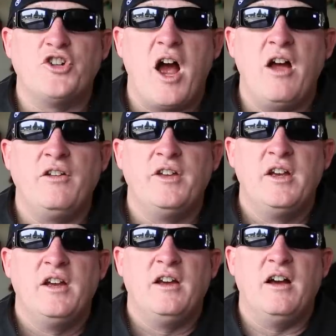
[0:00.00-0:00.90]
child,
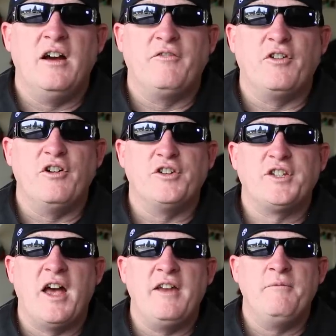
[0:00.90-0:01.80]
for her
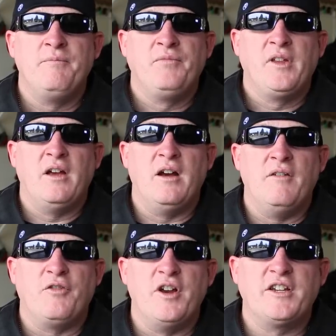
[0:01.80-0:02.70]
son,
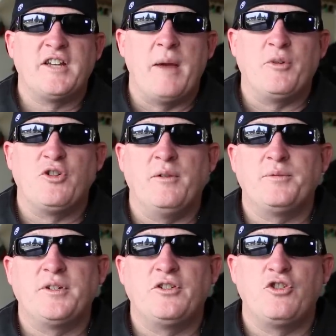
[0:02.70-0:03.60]
for his type of
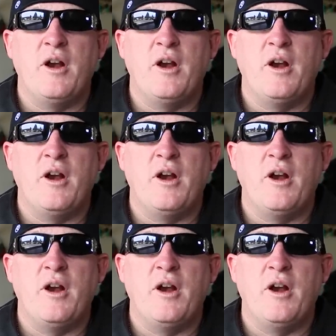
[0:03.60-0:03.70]
trips.